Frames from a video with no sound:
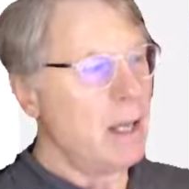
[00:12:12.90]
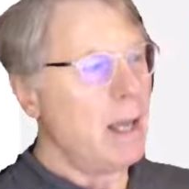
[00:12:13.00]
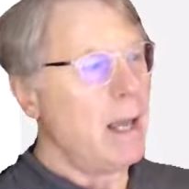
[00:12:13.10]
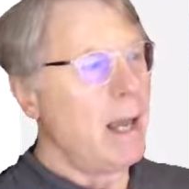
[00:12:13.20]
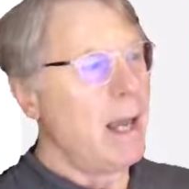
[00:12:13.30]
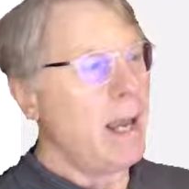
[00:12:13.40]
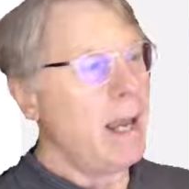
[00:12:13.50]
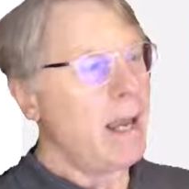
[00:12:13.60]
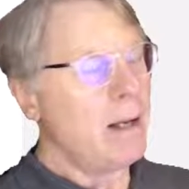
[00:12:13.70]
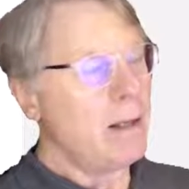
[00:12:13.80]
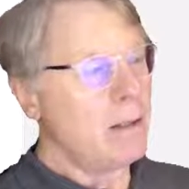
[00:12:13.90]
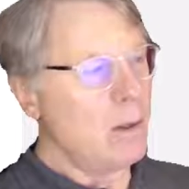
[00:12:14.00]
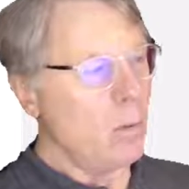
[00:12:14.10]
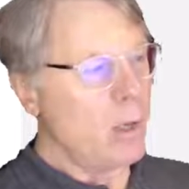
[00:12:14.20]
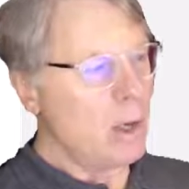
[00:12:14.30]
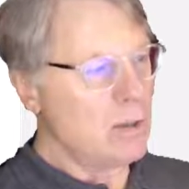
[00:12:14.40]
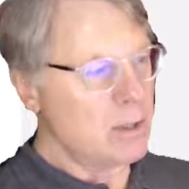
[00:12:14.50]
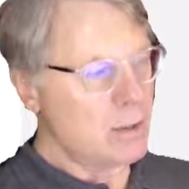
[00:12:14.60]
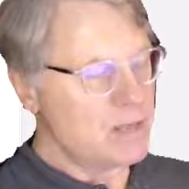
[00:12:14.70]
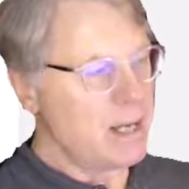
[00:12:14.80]
And we
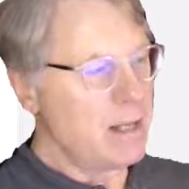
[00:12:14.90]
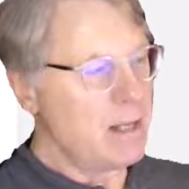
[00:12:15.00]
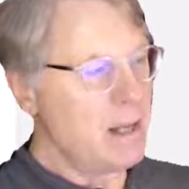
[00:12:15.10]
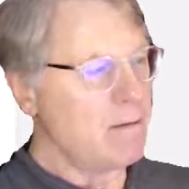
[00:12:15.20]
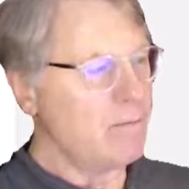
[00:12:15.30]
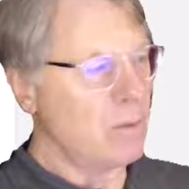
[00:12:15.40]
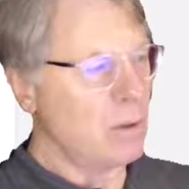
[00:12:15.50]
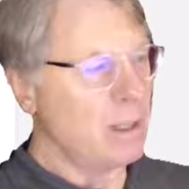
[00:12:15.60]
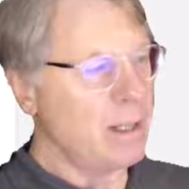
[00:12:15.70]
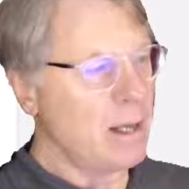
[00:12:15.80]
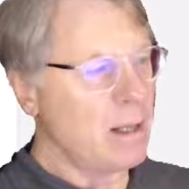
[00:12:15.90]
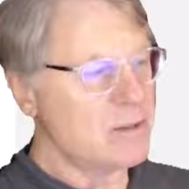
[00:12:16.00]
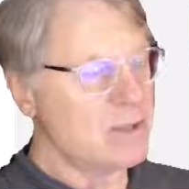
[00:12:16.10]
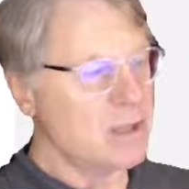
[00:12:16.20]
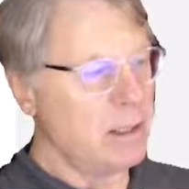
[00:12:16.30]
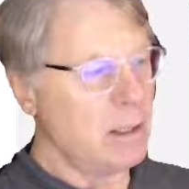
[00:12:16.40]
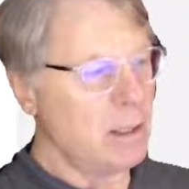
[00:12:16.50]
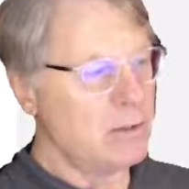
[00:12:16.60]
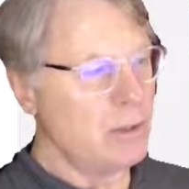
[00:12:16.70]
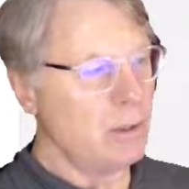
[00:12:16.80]
also said that for analysis
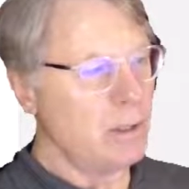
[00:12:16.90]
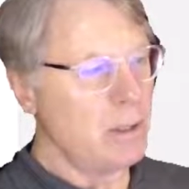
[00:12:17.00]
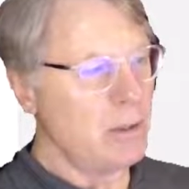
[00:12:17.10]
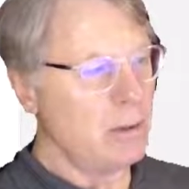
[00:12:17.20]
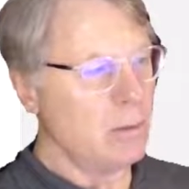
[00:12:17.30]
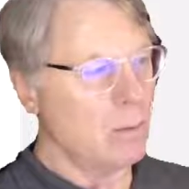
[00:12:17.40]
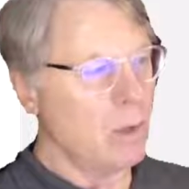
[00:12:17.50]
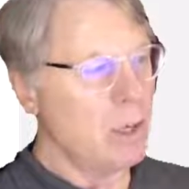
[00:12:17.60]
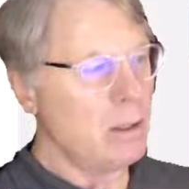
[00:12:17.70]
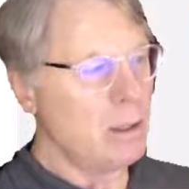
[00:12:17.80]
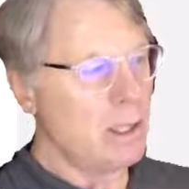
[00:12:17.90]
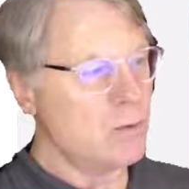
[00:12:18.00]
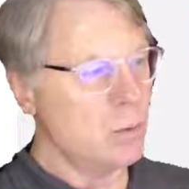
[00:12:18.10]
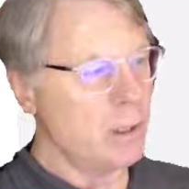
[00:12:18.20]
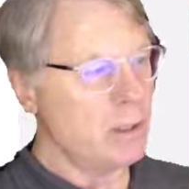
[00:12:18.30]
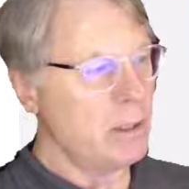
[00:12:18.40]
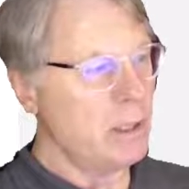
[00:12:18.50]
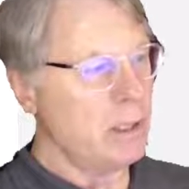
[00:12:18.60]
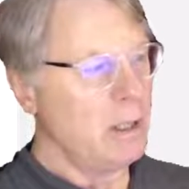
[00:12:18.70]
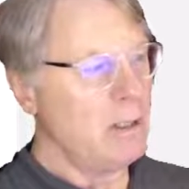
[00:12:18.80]
icons, you can either run each one
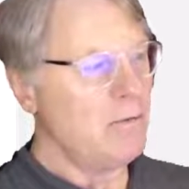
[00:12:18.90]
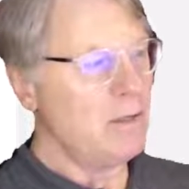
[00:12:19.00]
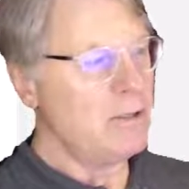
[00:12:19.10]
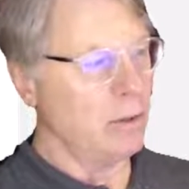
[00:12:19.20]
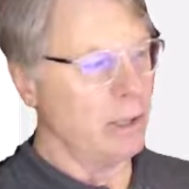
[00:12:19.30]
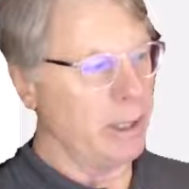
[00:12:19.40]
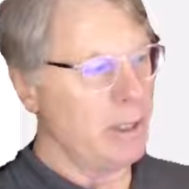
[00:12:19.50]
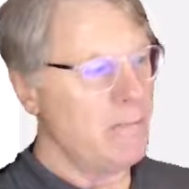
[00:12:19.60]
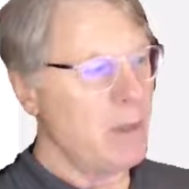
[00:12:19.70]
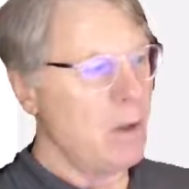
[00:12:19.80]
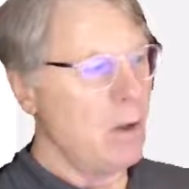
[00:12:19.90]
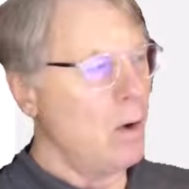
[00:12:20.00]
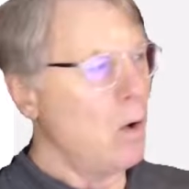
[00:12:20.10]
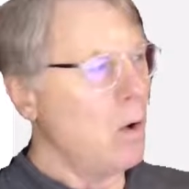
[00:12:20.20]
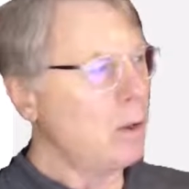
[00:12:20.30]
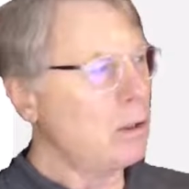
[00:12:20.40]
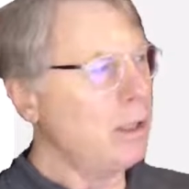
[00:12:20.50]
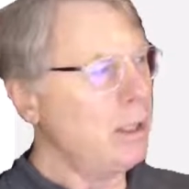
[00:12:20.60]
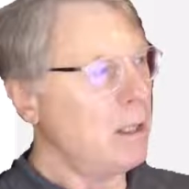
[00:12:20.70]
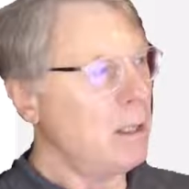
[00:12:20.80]
individually or
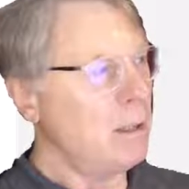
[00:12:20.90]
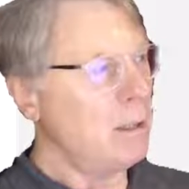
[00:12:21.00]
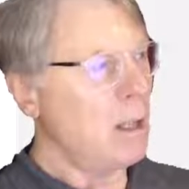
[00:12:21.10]
click on